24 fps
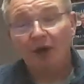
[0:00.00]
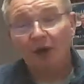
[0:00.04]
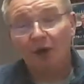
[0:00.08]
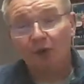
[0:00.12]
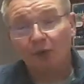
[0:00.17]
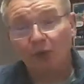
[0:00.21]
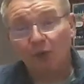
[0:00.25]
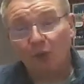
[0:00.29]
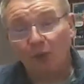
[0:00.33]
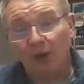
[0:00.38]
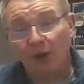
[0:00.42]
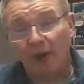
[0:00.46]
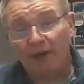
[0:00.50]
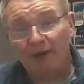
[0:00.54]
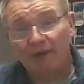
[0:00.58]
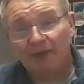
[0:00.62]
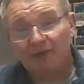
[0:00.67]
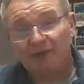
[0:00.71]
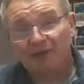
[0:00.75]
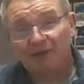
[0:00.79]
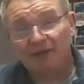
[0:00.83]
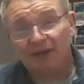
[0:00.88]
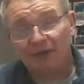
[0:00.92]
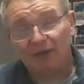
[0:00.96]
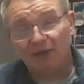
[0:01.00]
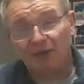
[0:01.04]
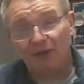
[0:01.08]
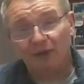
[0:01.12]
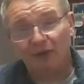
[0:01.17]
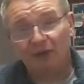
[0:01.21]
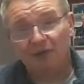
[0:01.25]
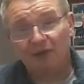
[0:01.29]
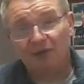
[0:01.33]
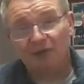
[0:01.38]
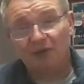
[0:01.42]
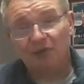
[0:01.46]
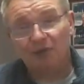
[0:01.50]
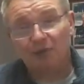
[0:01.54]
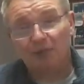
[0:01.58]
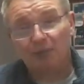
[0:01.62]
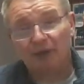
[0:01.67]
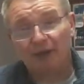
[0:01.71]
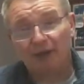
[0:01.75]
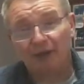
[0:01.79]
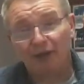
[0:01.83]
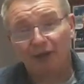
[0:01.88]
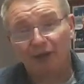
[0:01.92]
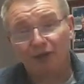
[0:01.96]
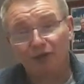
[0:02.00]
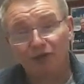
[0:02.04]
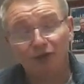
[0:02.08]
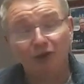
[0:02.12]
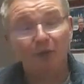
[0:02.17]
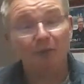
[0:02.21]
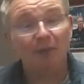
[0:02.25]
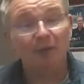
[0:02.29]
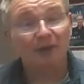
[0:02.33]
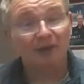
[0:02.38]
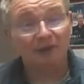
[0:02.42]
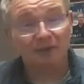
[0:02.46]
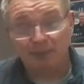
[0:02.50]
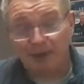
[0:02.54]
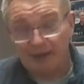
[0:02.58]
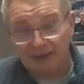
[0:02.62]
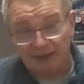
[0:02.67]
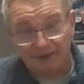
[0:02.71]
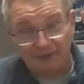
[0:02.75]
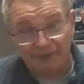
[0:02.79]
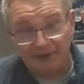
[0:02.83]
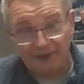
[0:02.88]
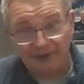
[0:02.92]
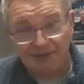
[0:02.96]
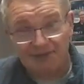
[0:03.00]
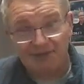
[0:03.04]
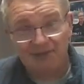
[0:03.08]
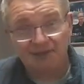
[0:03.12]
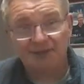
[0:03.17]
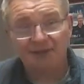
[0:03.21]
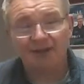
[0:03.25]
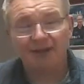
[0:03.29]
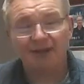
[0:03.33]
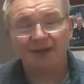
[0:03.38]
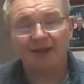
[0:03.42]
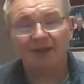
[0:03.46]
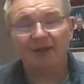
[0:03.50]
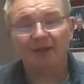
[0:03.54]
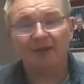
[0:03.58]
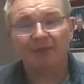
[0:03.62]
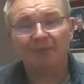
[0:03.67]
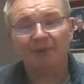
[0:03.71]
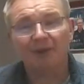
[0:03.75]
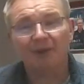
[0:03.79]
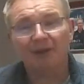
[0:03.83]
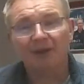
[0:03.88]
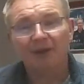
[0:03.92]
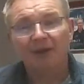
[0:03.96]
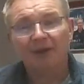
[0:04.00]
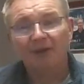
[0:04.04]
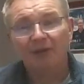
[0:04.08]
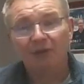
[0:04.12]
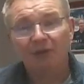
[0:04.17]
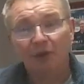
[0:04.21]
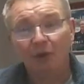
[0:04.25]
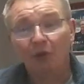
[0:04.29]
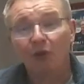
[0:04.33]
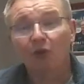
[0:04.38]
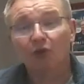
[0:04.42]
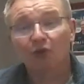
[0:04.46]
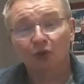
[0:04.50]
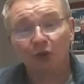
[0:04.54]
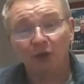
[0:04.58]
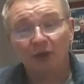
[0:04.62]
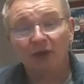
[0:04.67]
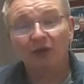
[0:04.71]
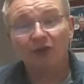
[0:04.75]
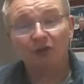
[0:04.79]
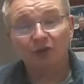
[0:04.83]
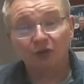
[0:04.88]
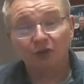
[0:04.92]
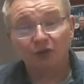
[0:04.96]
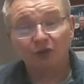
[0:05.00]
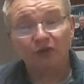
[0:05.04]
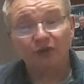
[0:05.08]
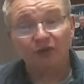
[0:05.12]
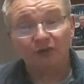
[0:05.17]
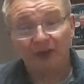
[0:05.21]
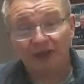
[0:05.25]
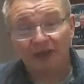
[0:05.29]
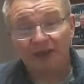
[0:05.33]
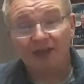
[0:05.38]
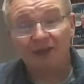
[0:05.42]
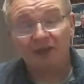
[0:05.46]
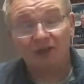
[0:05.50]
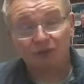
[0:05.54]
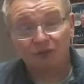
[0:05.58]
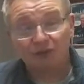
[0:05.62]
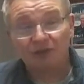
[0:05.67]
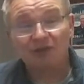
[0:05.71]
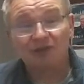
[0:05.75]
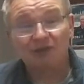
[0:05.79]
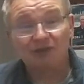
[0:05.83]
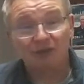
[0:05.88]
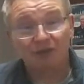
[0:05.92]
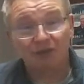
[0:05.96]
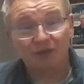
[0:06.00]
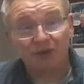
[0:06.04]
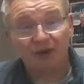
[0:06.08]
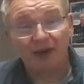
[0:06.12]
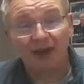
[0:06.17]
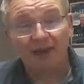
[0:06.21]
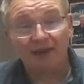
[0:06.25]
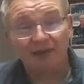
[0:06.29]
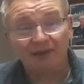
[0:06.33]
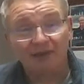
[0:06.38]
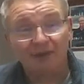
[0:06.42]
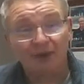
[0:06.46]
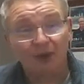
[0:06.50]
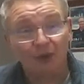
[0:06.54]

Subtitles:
although wireless technologies bring numerous benefits, they also introduce various risks and threats that